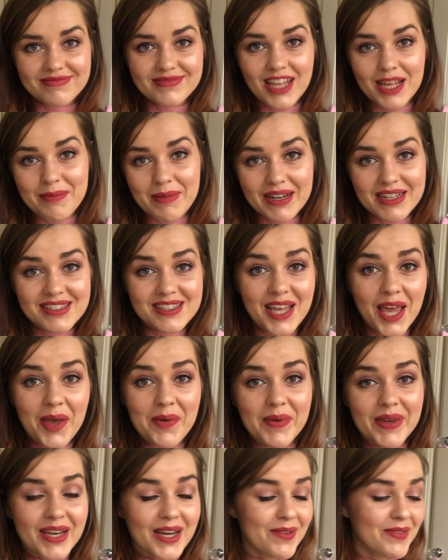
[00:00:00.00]
They might say
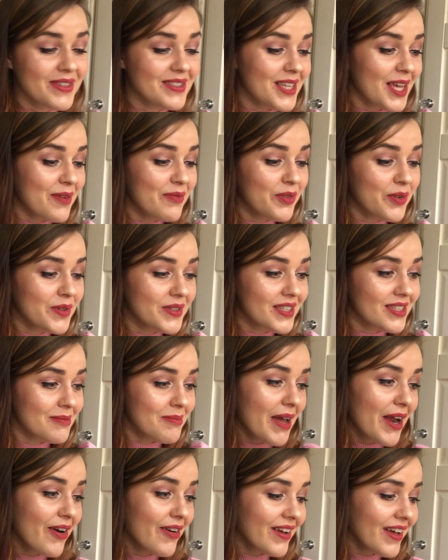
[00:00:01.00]
we can have the same rules as
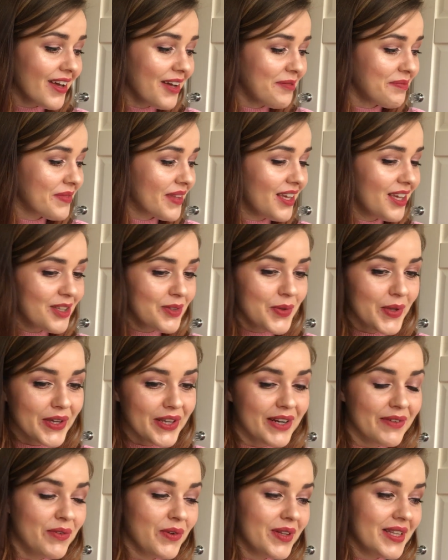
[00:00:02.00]
America, so you
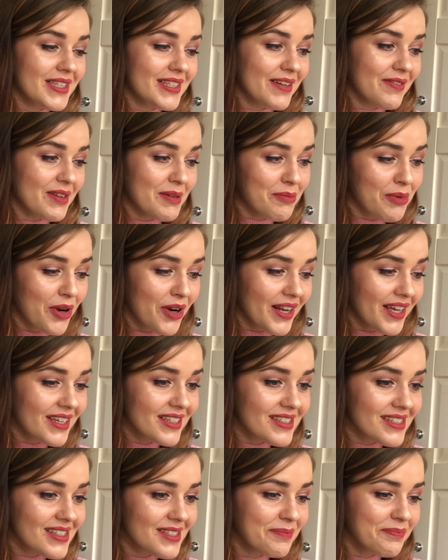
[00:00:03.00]
can have all these lovely
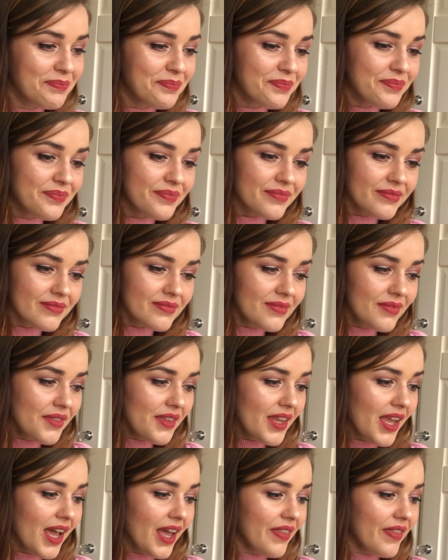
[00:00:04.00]
products.
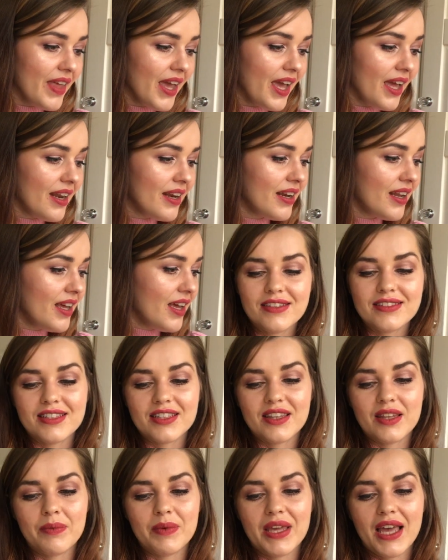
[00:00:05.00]
And then last
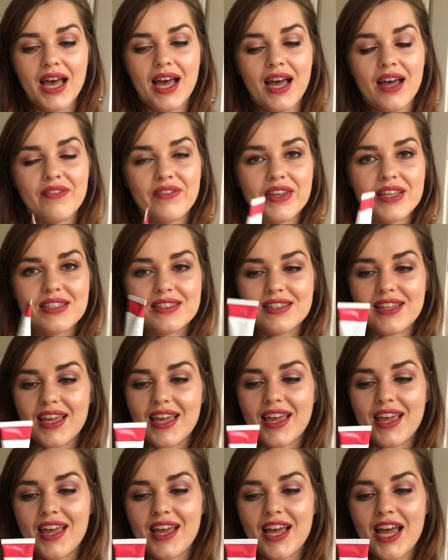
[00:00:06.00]
thing that we have is
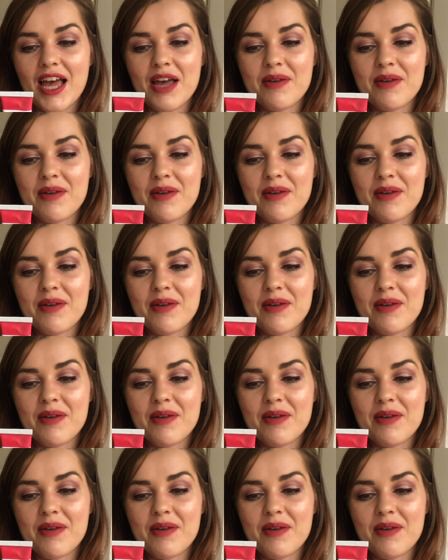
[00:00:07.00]
the